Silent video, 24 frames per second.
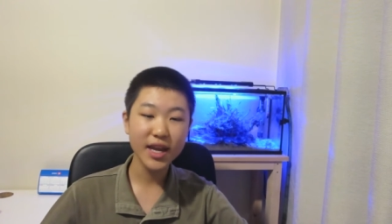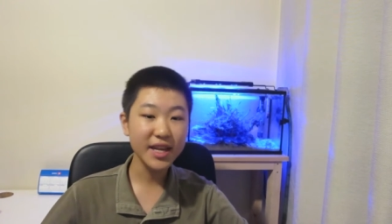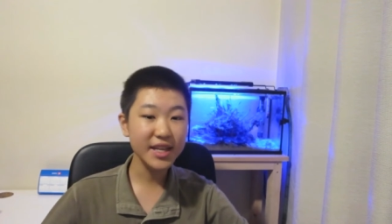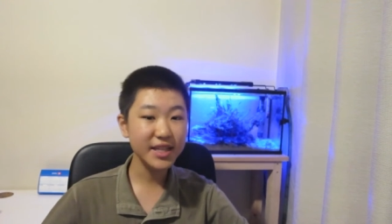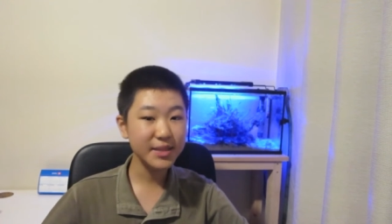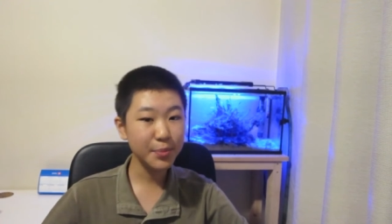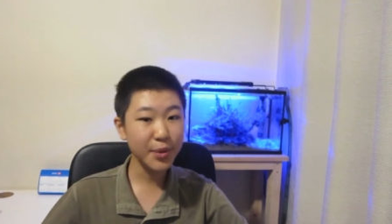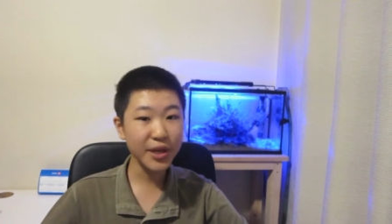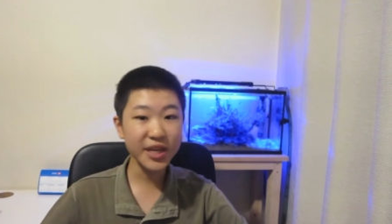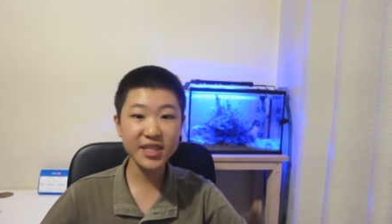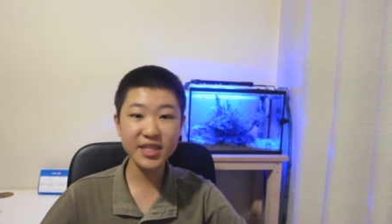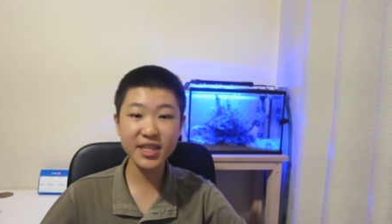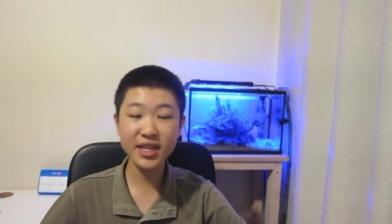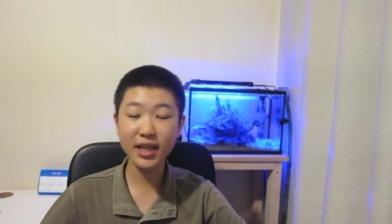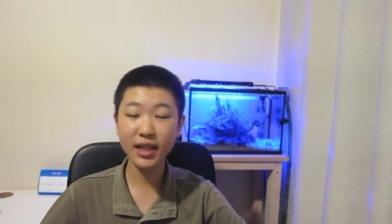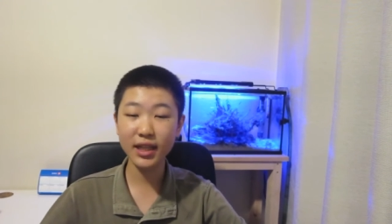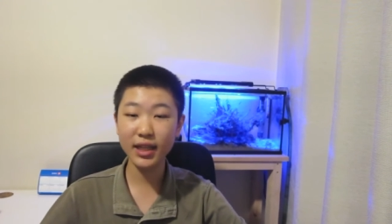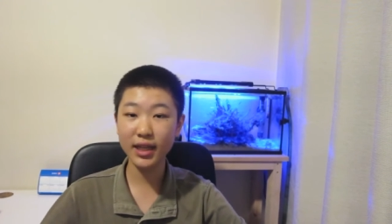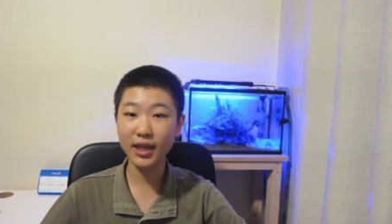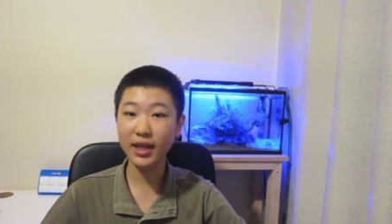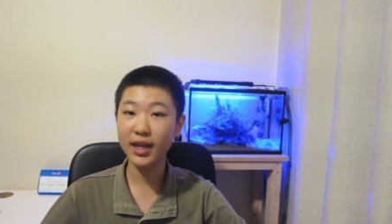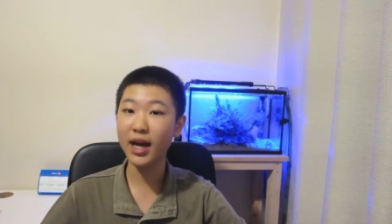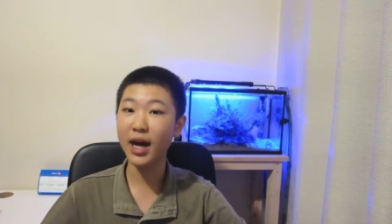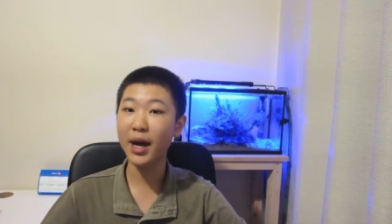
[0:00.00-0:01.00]
is
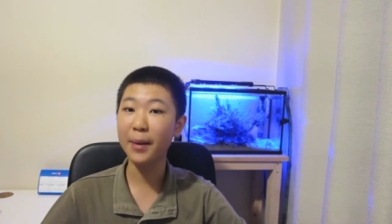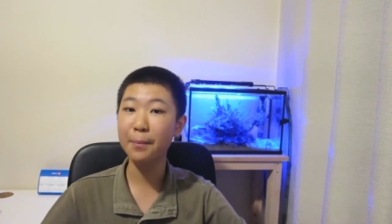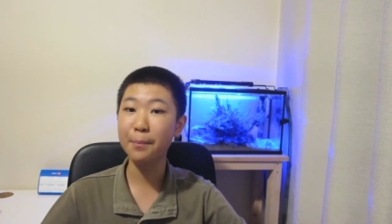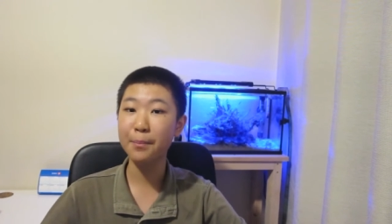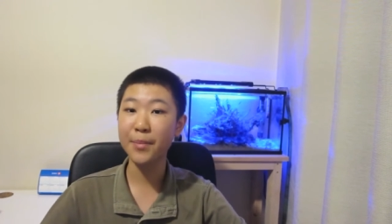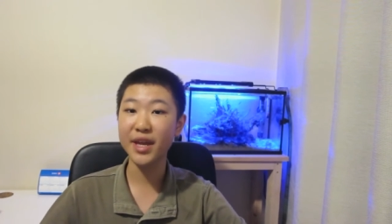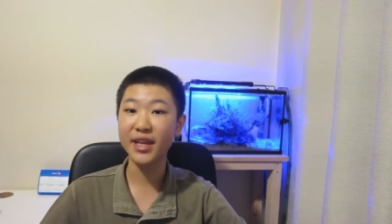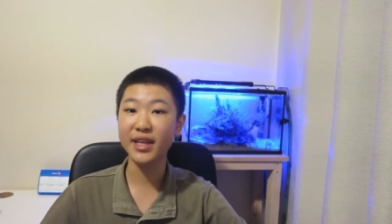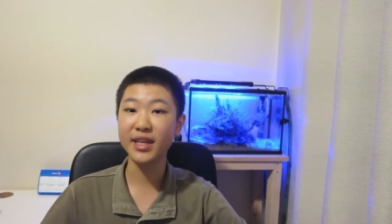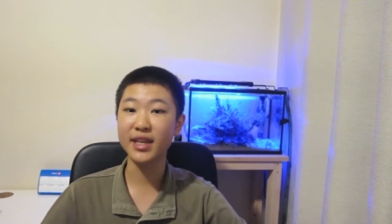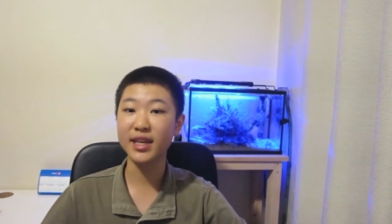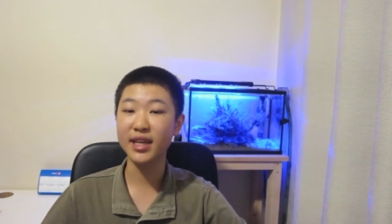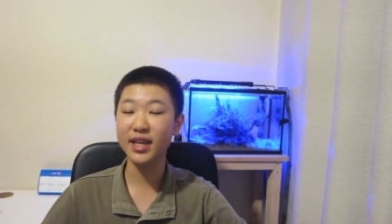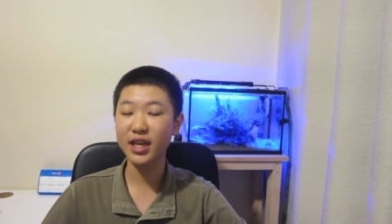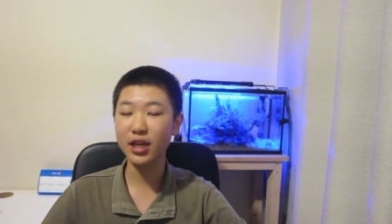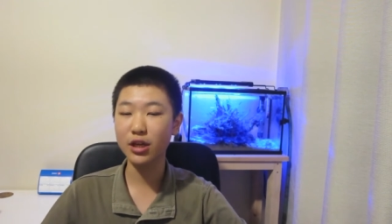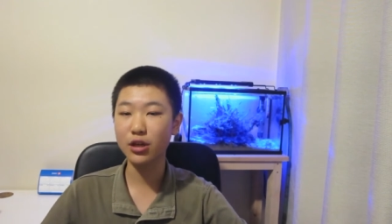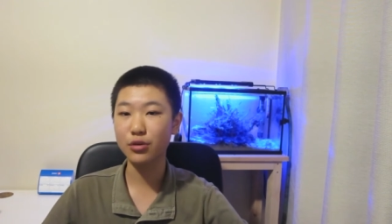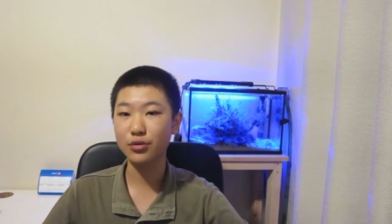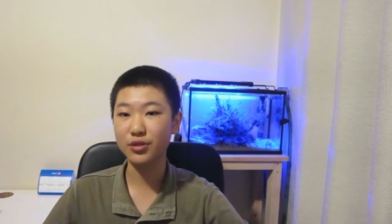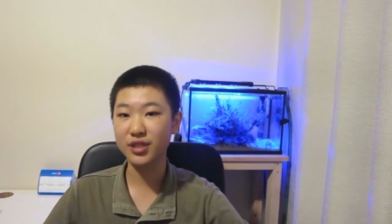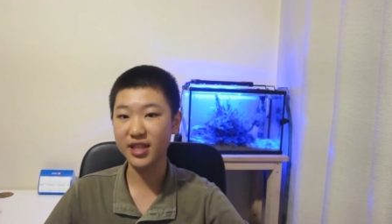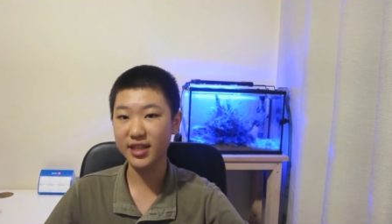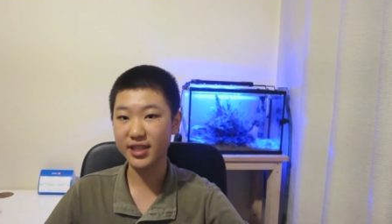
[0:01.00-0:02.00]
basically a mini
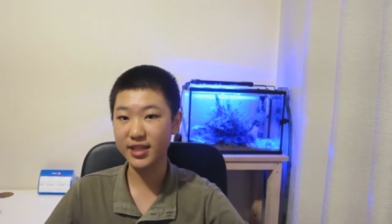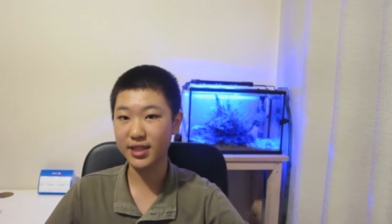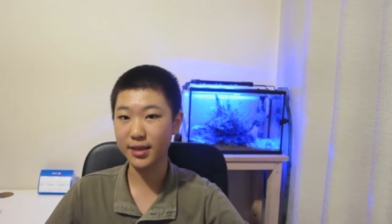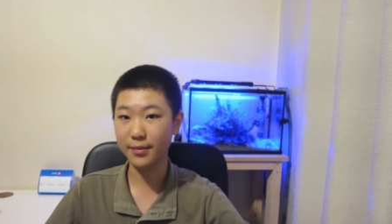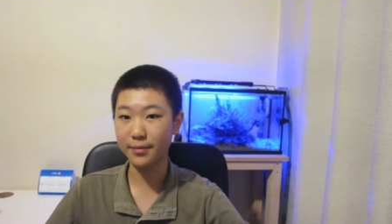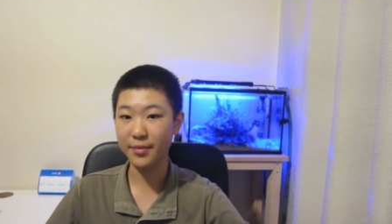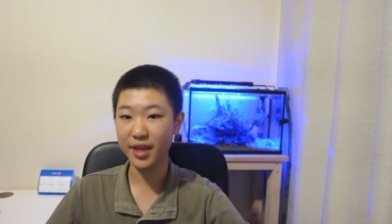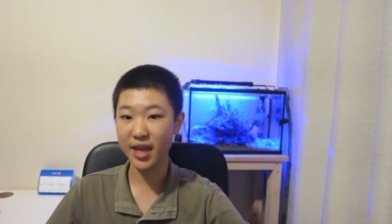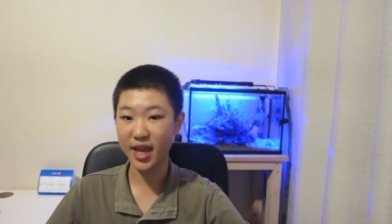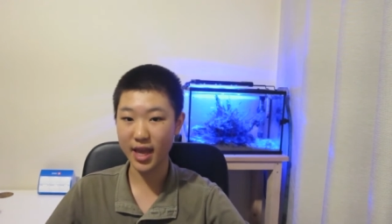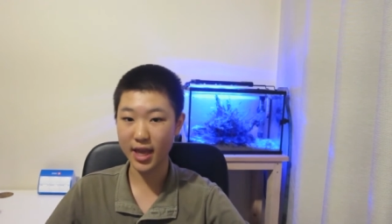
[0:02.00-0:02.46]
ecosystem